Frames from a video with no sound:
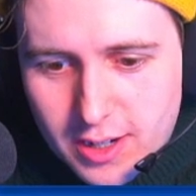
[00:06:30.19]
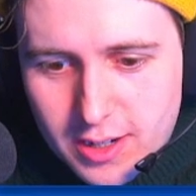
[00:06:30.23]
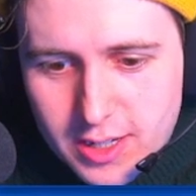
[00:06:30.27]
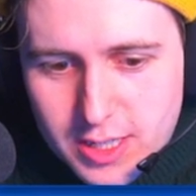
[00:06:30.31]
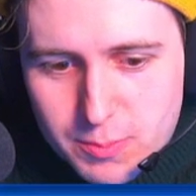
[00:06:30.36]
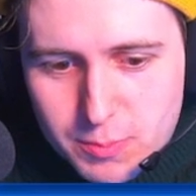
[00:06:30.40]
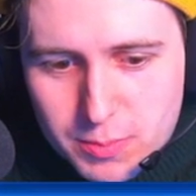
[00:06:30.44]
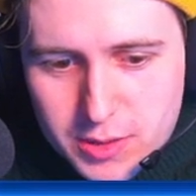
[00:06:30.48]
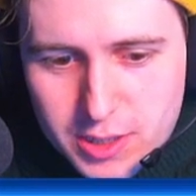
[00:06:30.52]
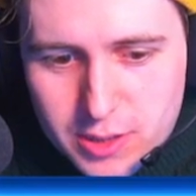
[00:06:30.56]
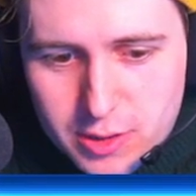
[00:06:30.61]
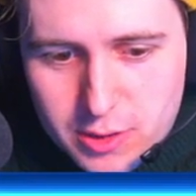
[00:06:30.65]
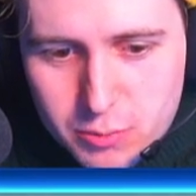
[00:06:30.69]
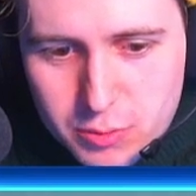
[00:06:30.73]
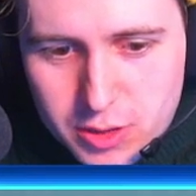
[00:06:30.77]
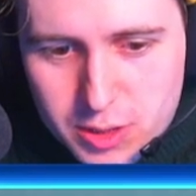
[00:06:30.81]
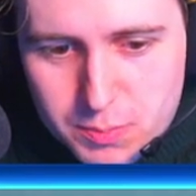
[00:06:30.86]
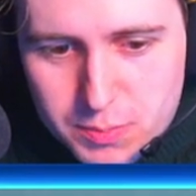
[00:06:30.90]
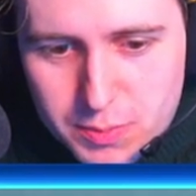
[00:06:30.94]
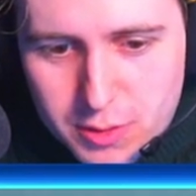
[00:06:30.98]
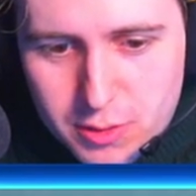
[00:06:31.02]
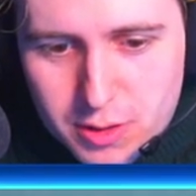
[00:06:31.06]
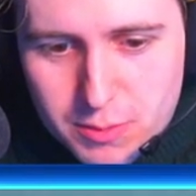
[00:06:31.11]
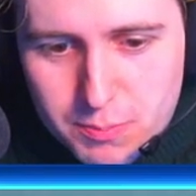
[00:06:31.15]
below, at once
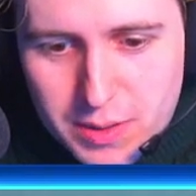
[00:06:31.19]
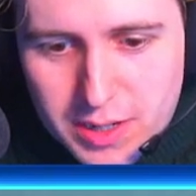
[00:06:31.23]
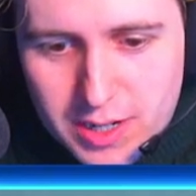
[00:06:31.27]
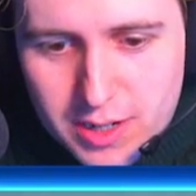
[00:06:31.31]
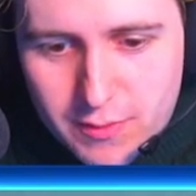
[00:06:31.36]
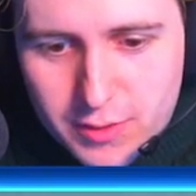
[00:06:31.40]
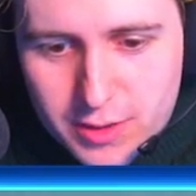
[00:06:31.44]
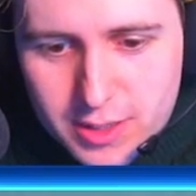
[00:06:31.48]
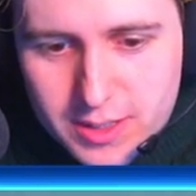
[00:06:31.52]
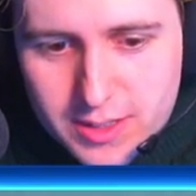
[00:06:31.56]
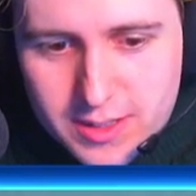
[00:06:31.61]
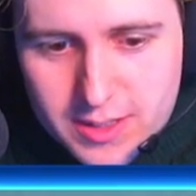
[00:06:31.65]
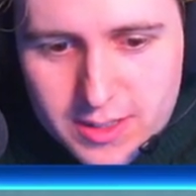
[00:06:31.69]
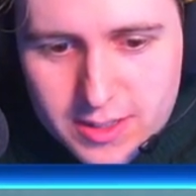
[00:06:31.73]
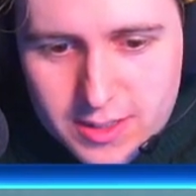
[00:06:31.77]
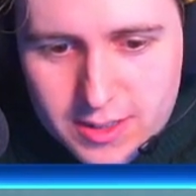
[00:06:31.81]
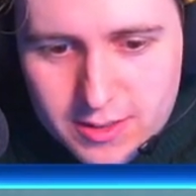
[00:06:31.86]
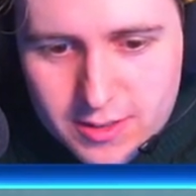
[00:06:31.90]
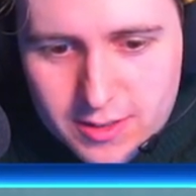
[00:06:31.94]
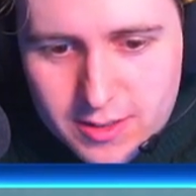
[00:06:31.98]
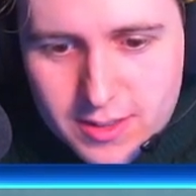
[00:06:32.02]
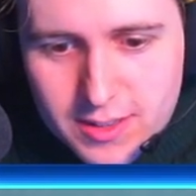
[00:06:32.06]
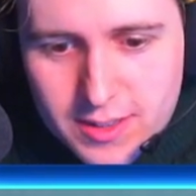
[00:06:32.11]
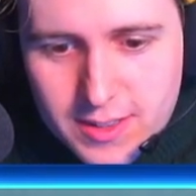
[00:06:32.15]
both powerful and
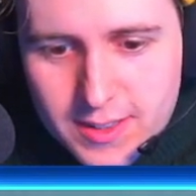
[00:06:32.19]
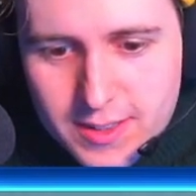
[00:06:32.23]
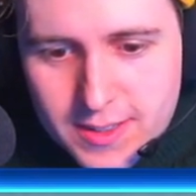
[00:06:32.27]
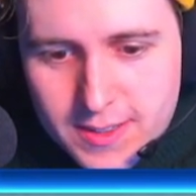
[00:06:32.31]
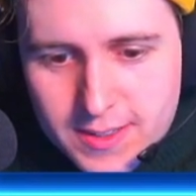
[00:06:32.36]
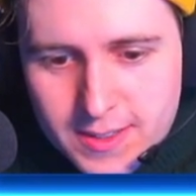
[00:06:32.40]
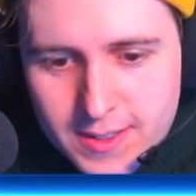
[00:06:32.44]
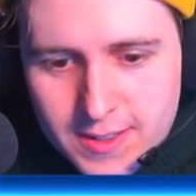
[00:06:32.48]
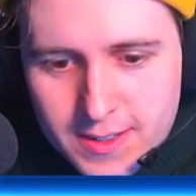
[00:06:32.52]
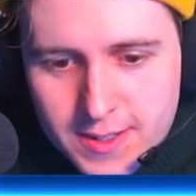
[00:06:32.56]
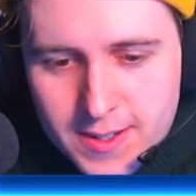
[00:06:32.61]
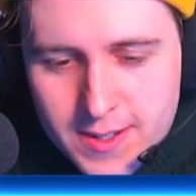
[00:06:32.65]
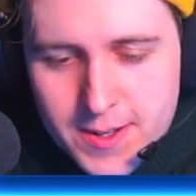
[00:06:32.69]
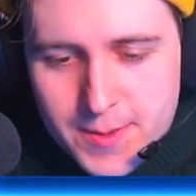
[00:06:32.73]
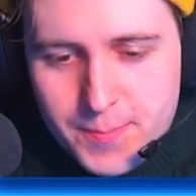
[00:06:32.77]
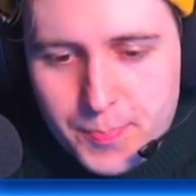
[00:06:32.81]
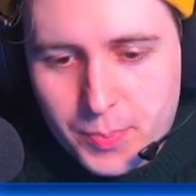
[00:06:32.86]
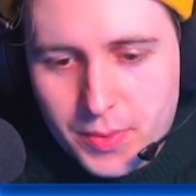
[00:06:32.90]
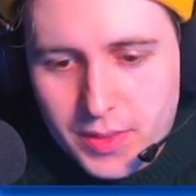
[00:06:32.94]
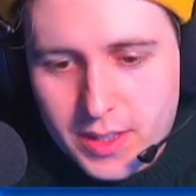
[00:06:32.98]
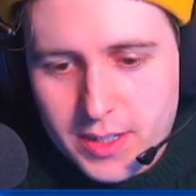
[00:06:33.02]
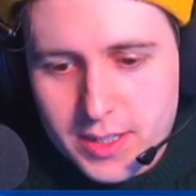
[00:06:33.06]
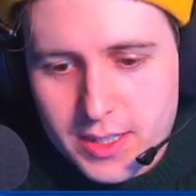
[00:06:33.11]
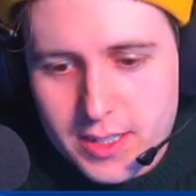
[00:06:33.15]
eternal.
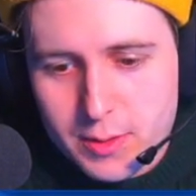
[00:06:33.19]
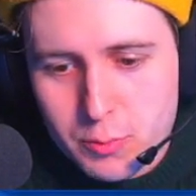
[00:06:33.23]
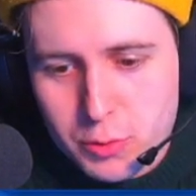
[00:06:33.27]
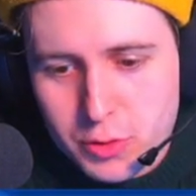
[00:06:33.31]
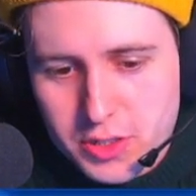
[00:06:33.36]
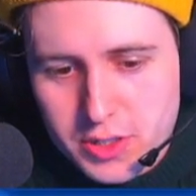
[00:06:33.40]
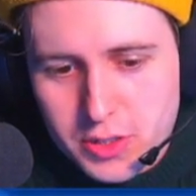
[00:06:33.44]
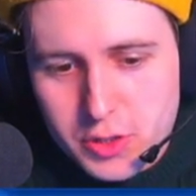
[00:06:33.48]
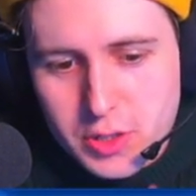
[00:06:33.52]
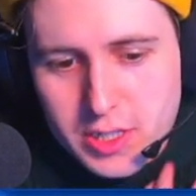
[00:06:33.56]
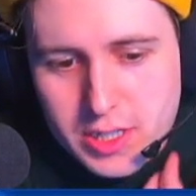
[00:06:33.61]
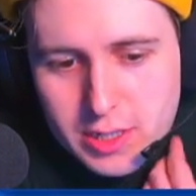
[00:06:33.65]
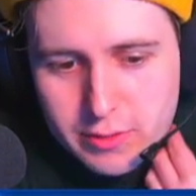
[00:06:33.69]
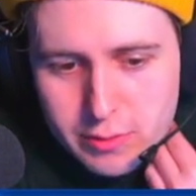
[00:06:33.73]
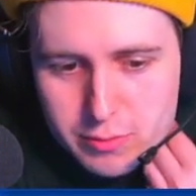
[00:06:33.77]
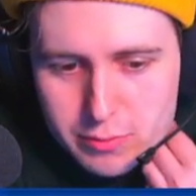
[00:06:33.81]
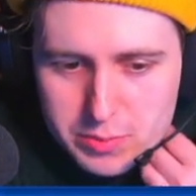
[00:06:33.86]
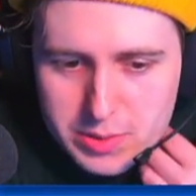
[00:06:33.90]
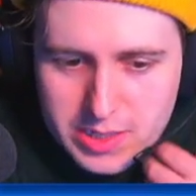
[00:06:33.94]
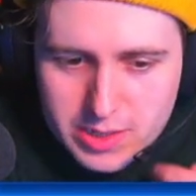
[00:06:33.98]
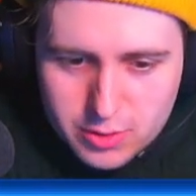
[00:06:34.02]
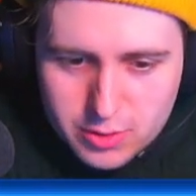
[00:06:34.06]
It wasn't a trick of a wind nor